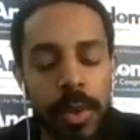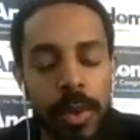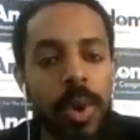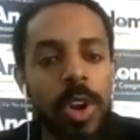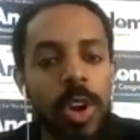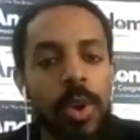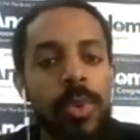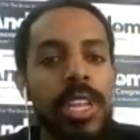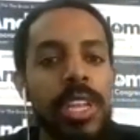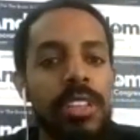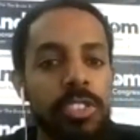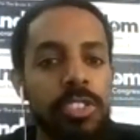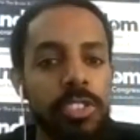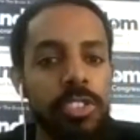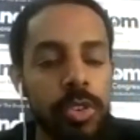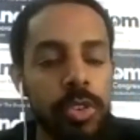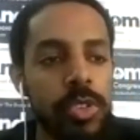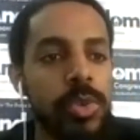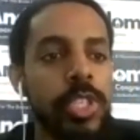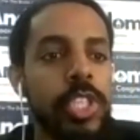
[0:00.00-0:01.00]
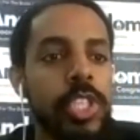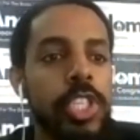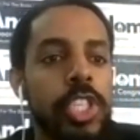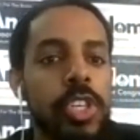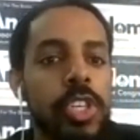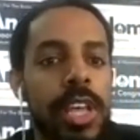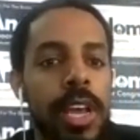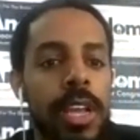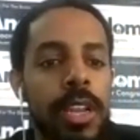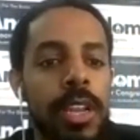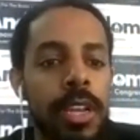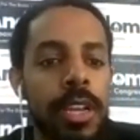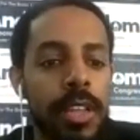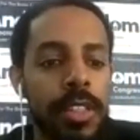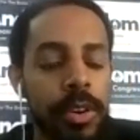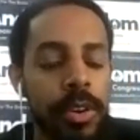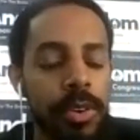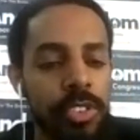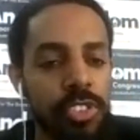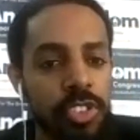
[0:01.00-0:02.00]
we need to do to ensure that
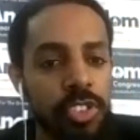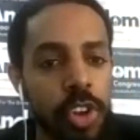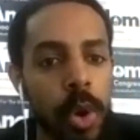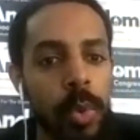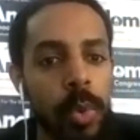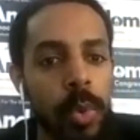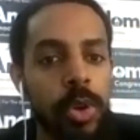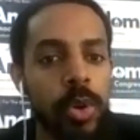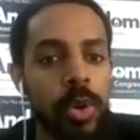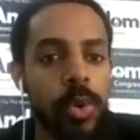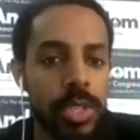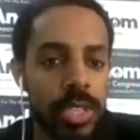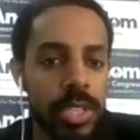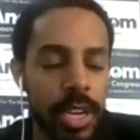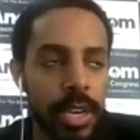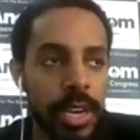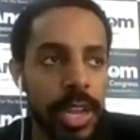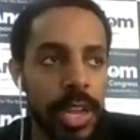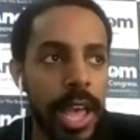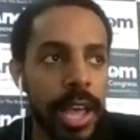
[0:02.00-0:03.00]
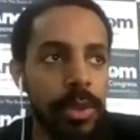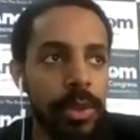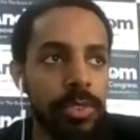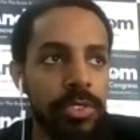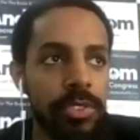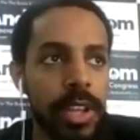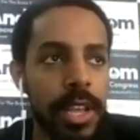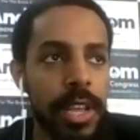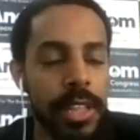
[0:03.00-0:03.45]
there is no one who is unhoused,